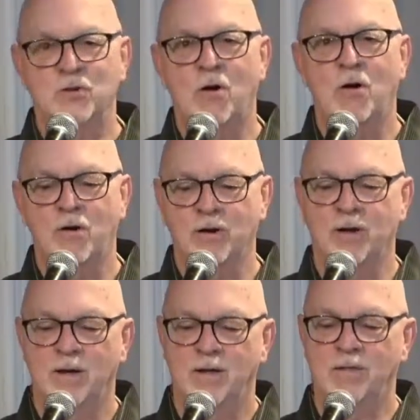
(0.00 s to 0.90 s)
a
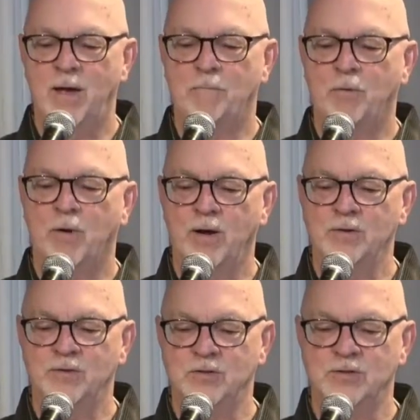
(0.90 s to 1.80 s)
song that
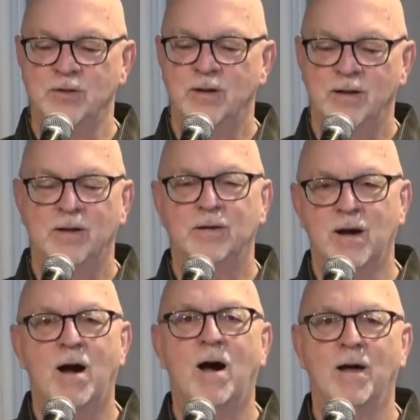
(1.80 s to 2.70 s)
praises
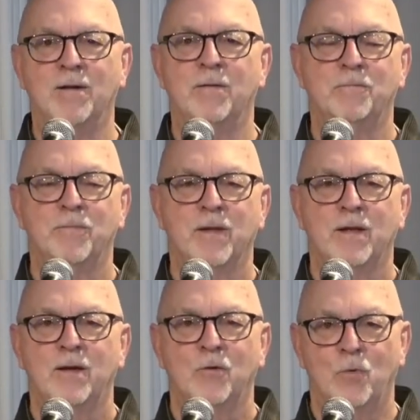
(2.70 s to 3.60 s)
God
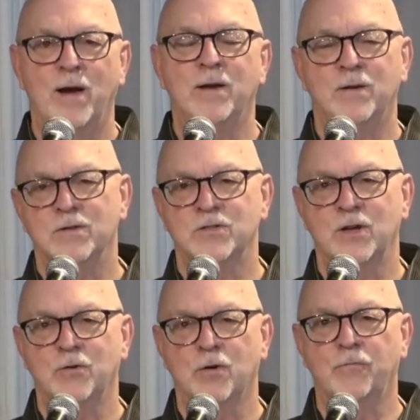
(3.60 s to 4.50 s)
right in the
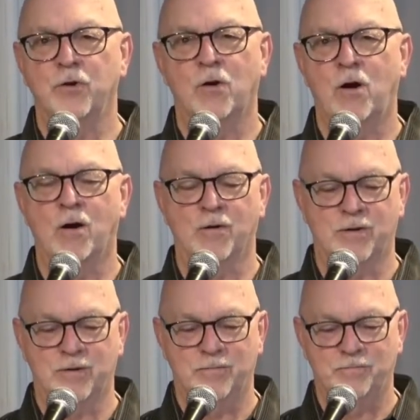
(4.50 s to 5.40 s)
center of your
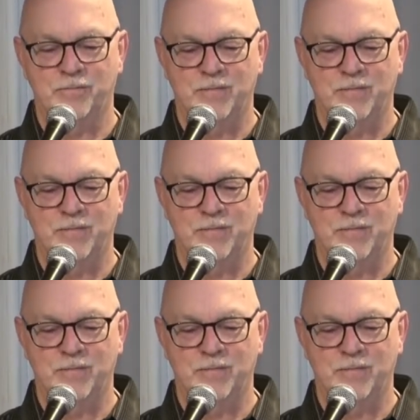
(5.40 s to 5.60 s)
heart.